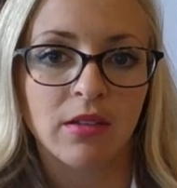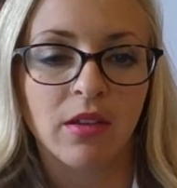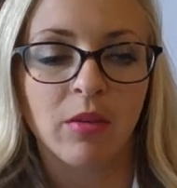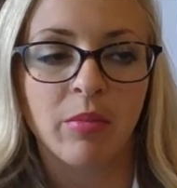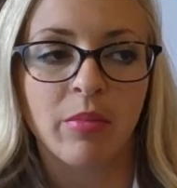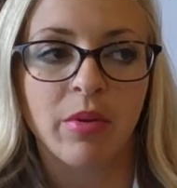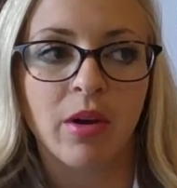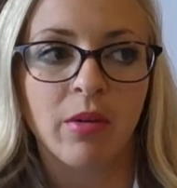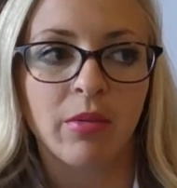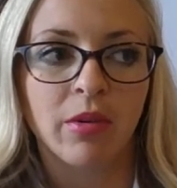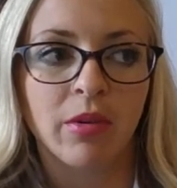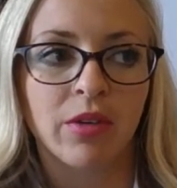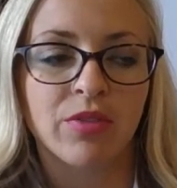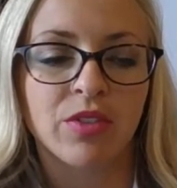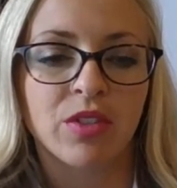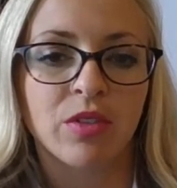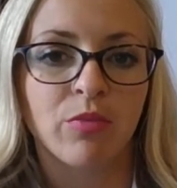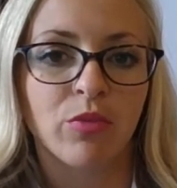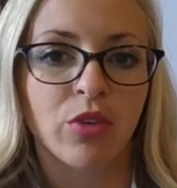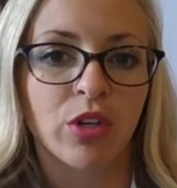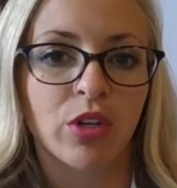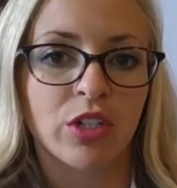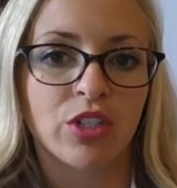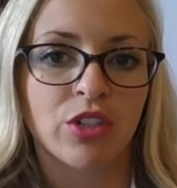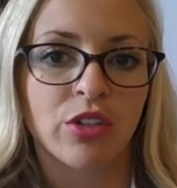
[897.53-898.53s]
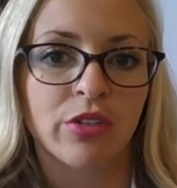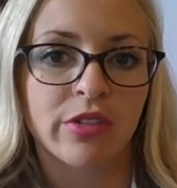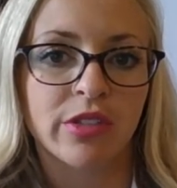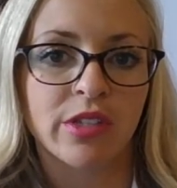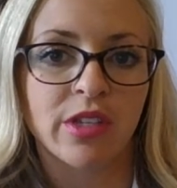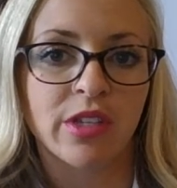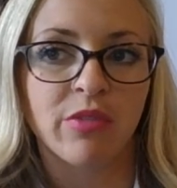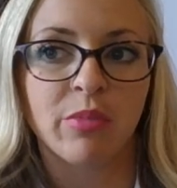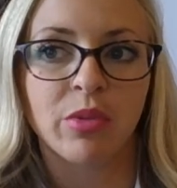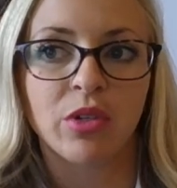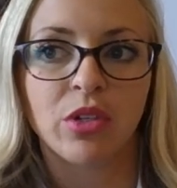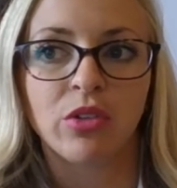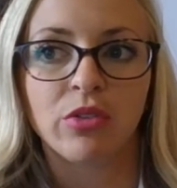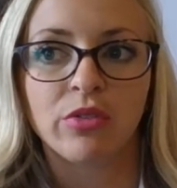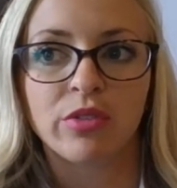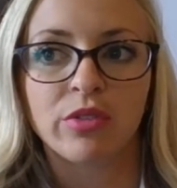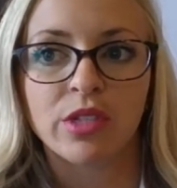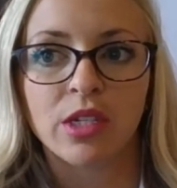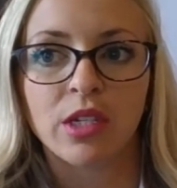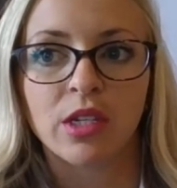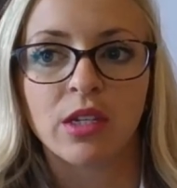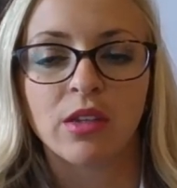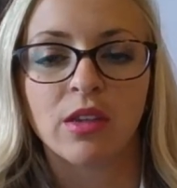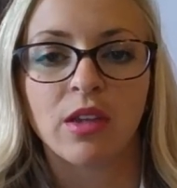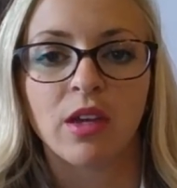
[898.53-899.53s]
They probably have some ratios they've been
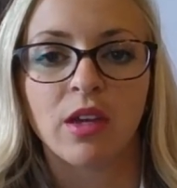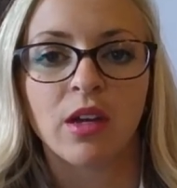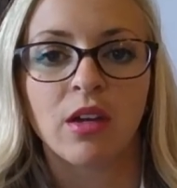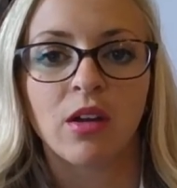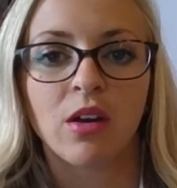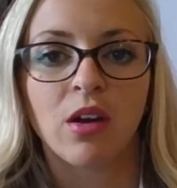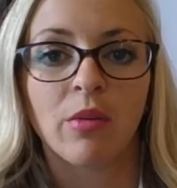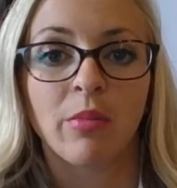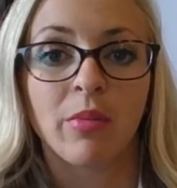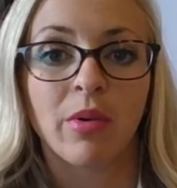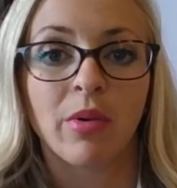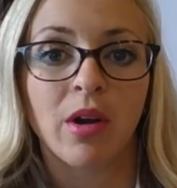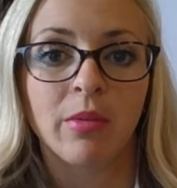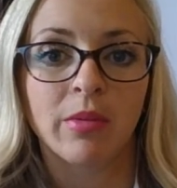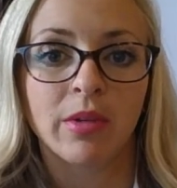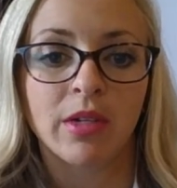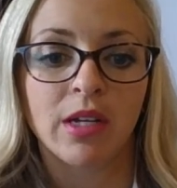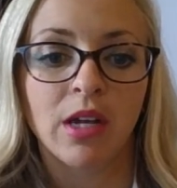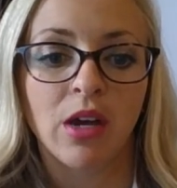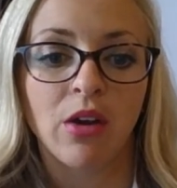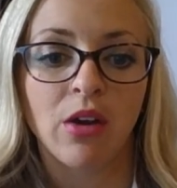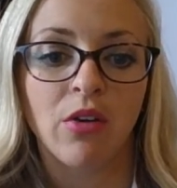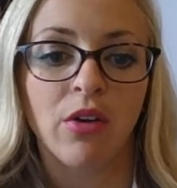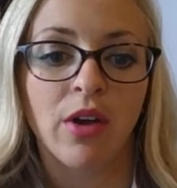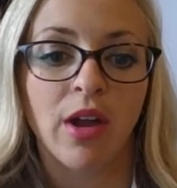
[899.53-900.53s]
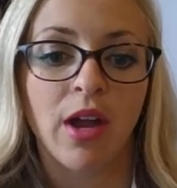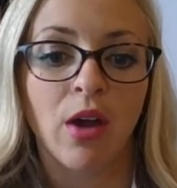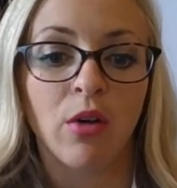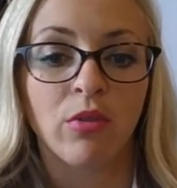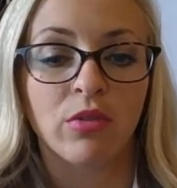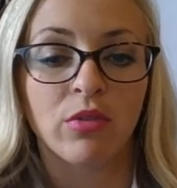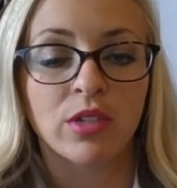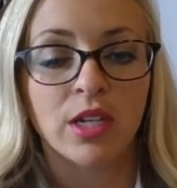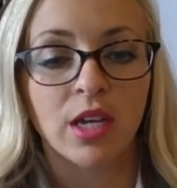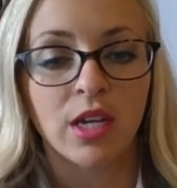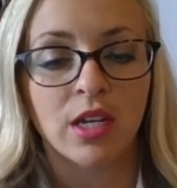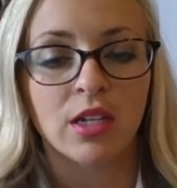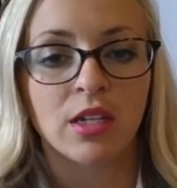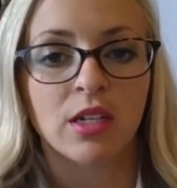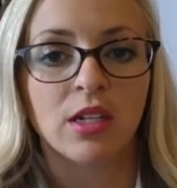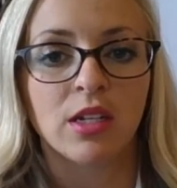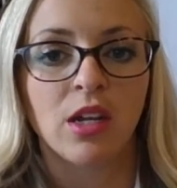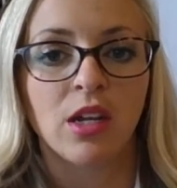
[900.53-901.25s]
using that are probably now outdated